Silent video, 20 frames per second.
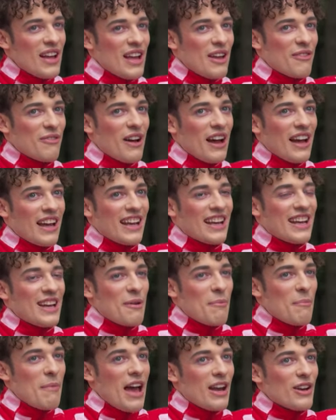If I
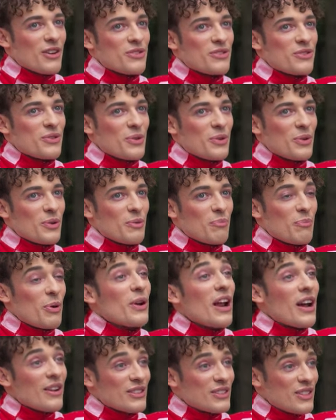manage to
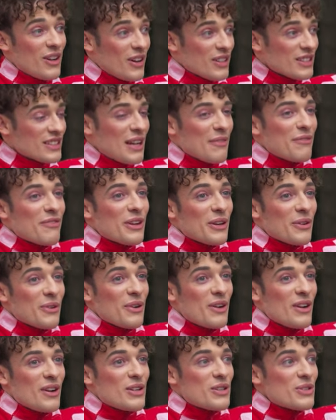put out songs that
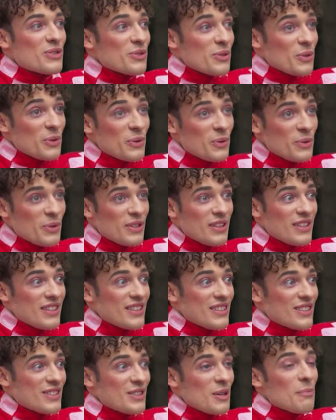feel true
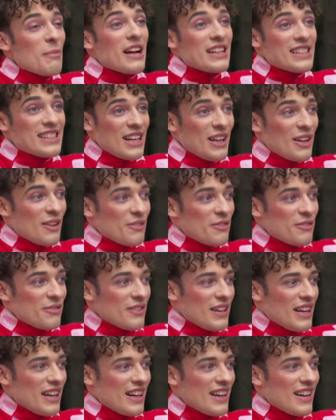to myself